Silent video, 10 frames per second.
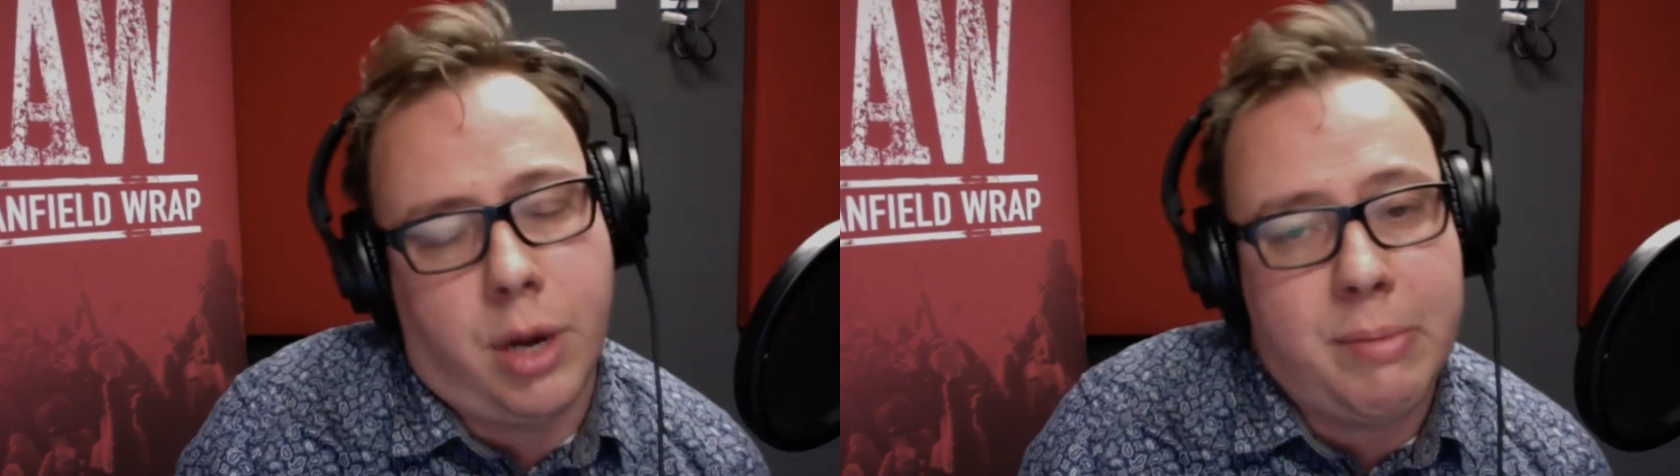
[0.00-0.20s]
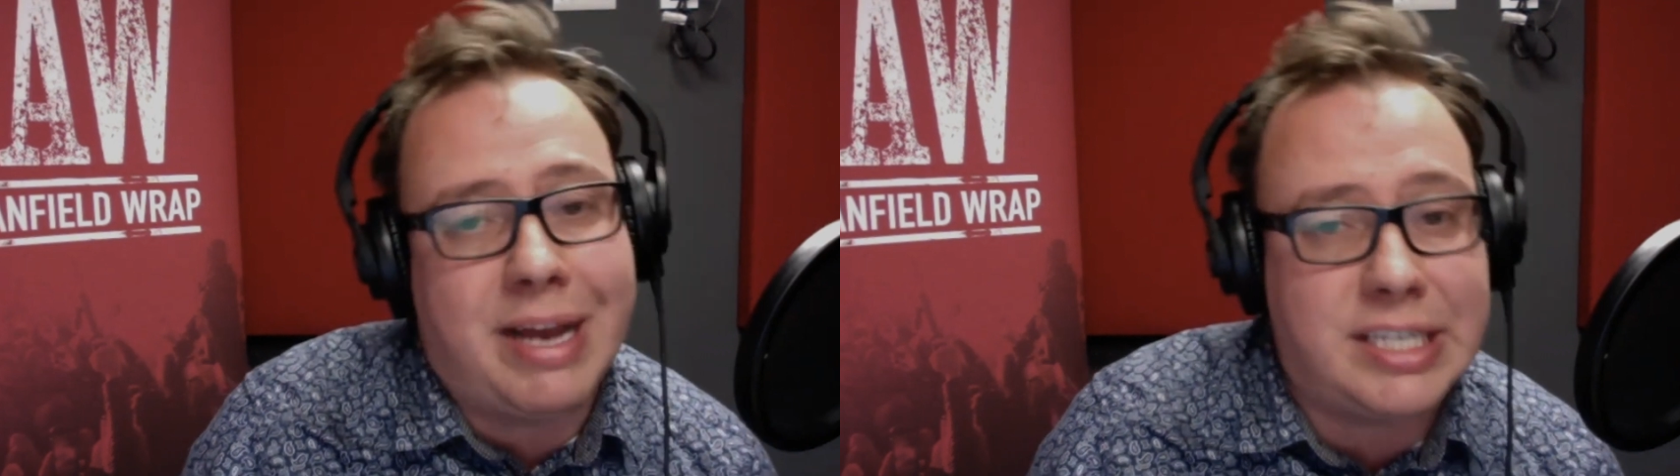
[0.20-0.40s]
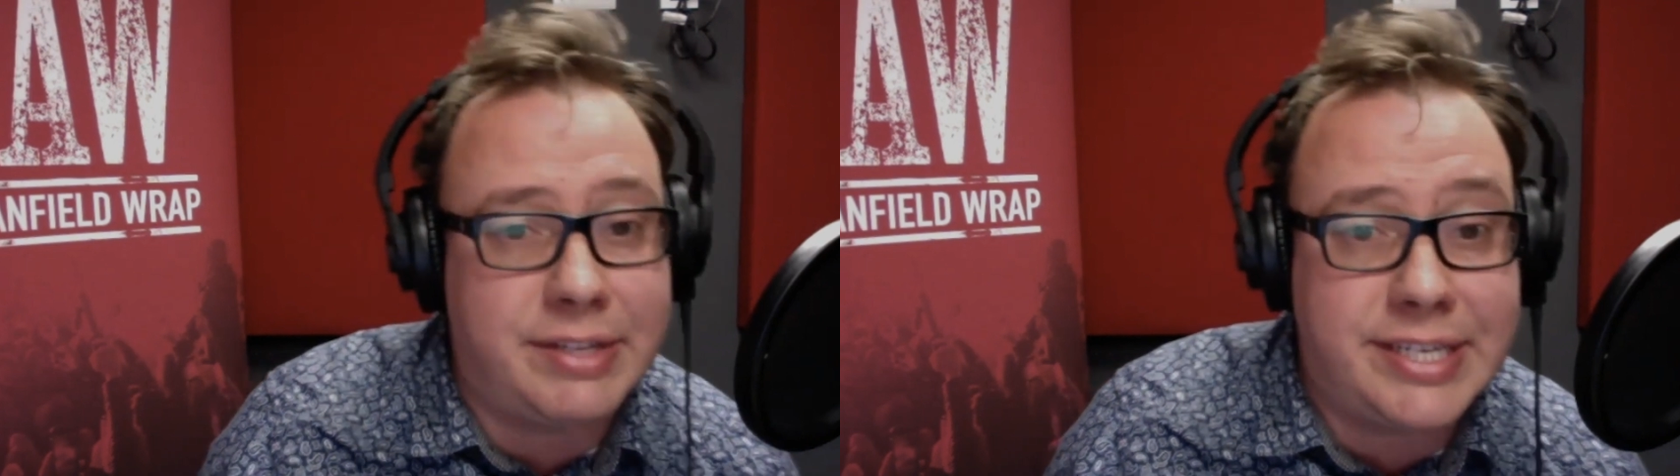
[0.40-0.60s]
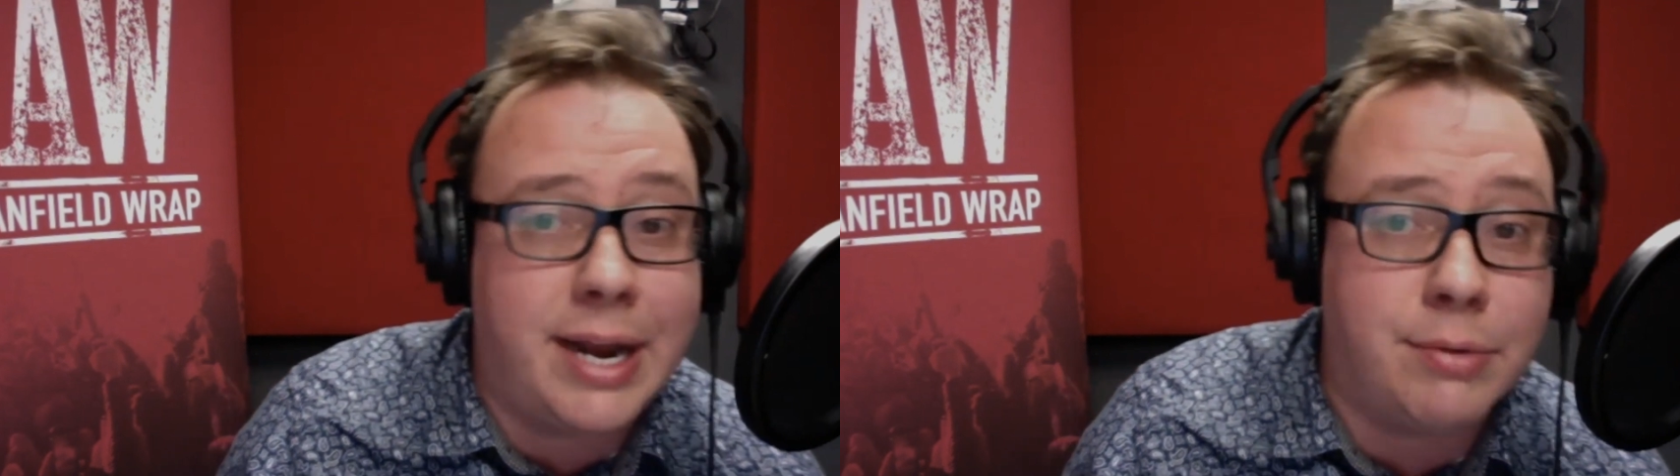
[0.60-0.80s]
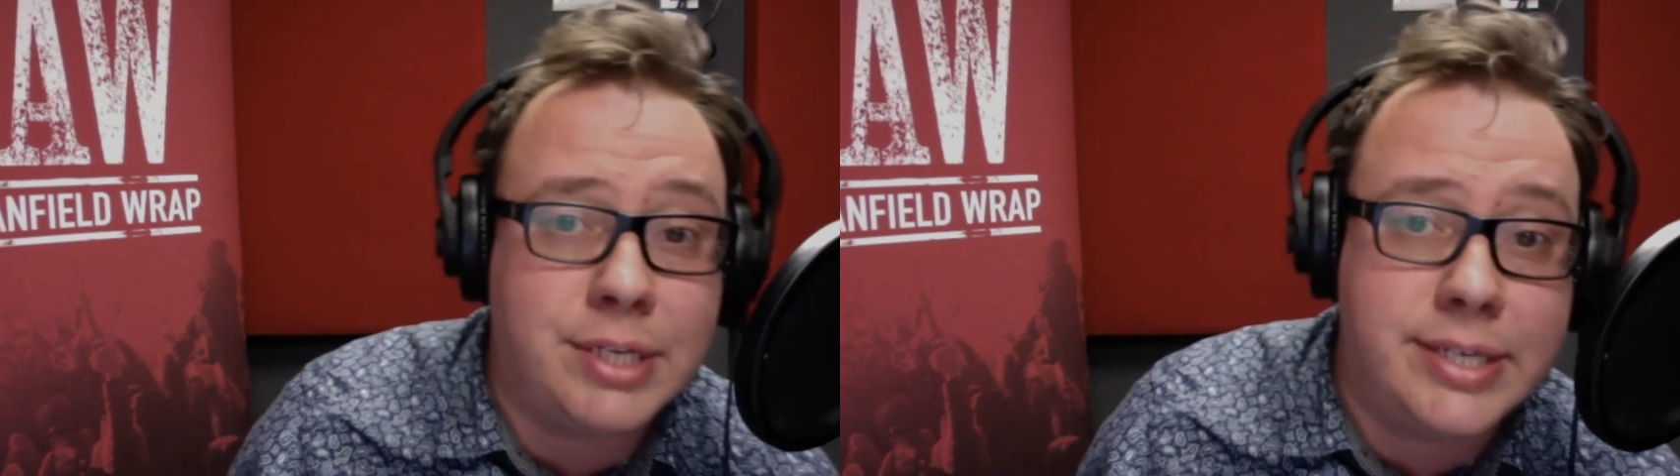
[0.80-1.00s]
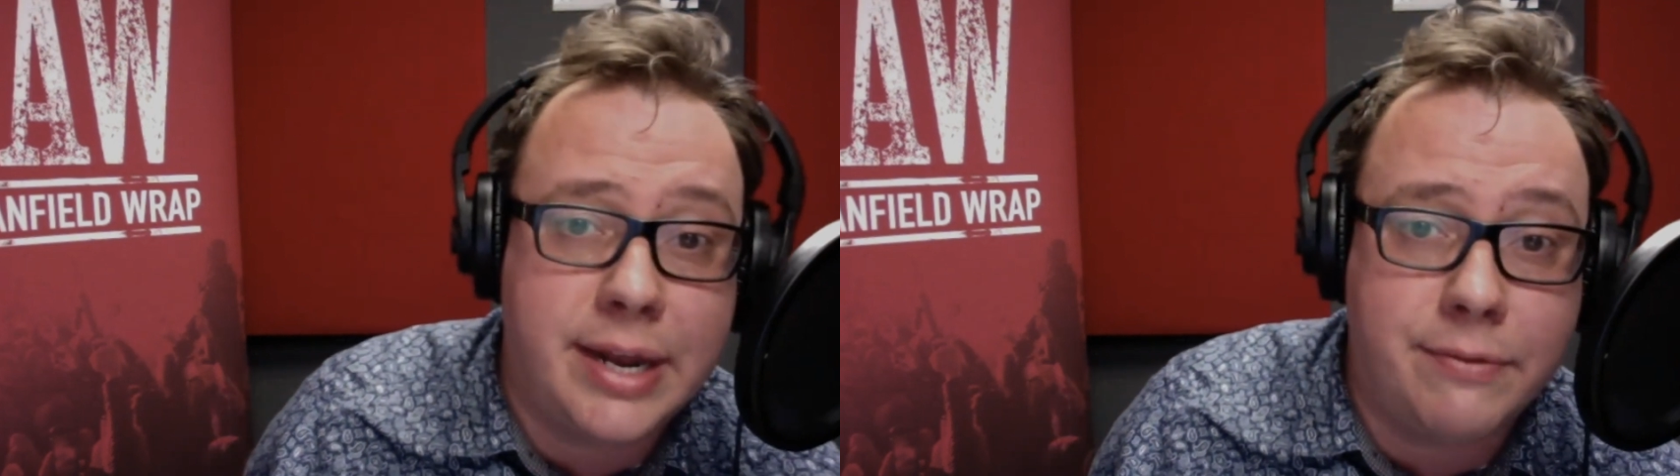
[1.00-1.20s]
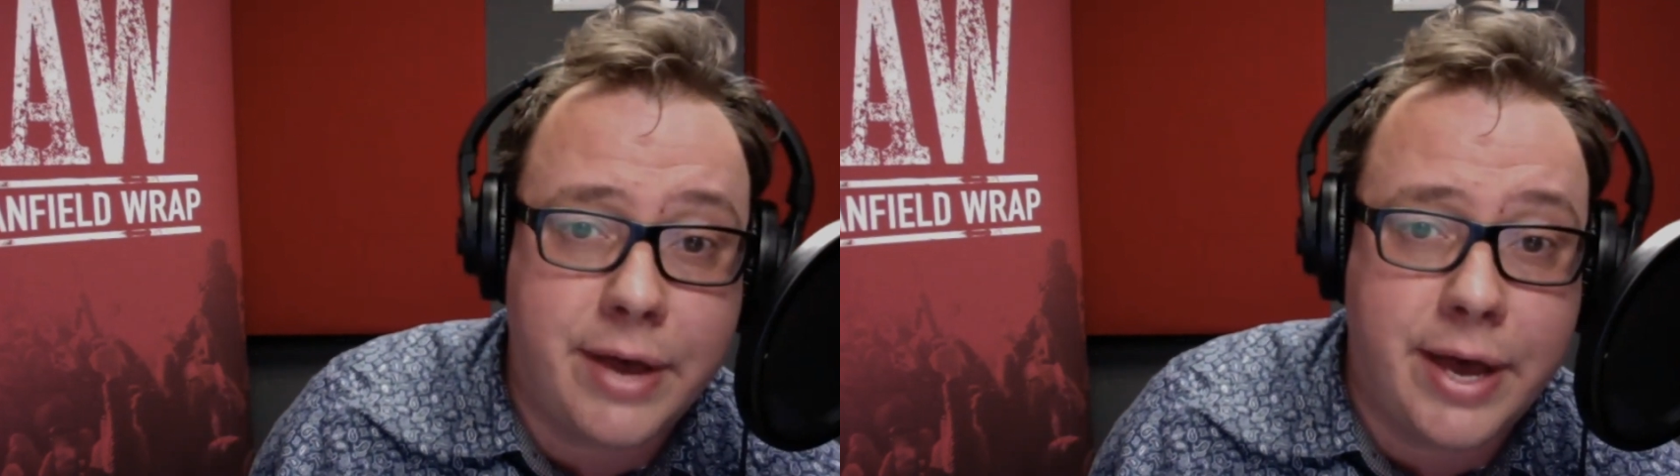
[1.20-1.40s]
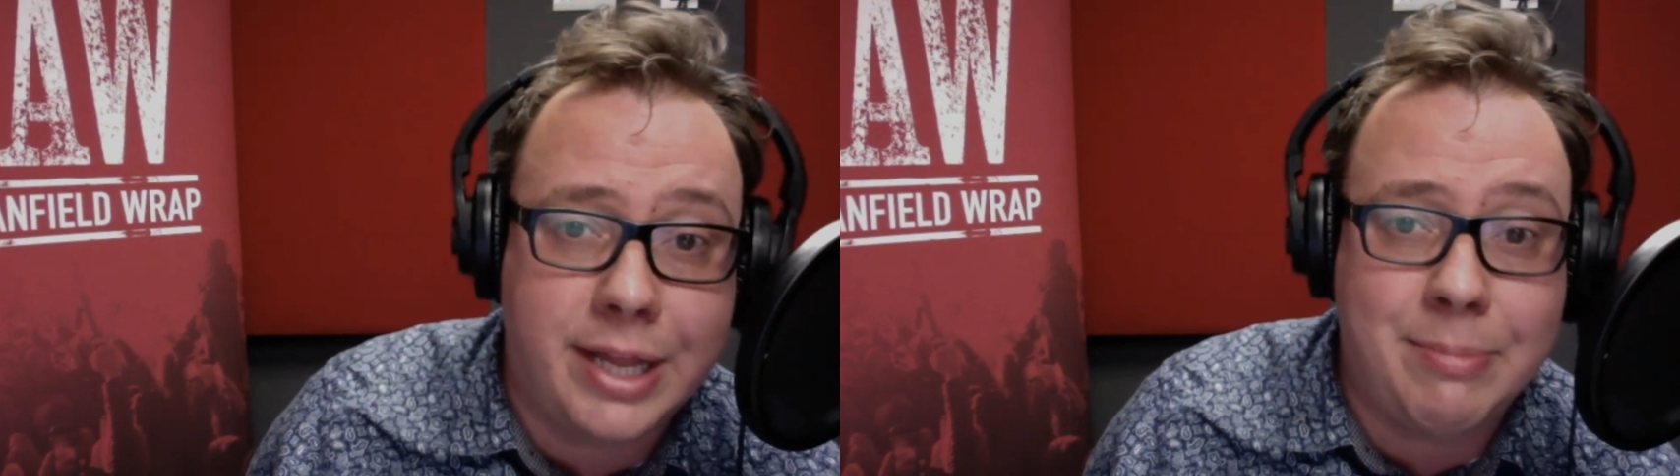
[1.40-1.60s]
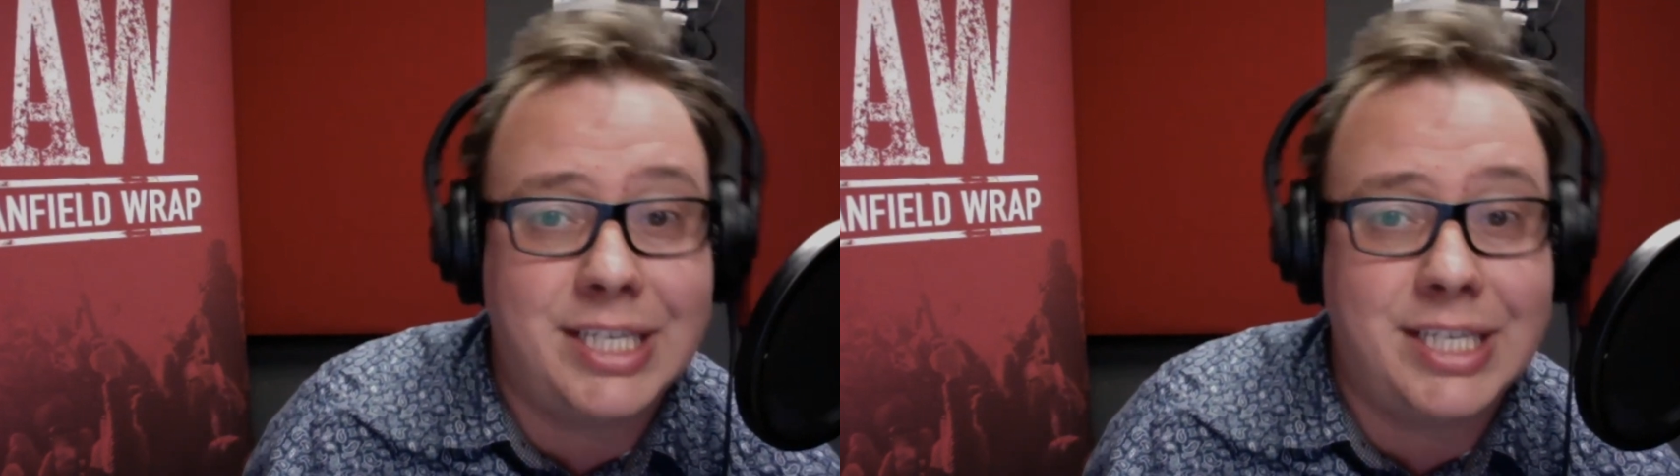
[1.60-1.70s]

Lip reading: He might have a 10 out of 10 in the final.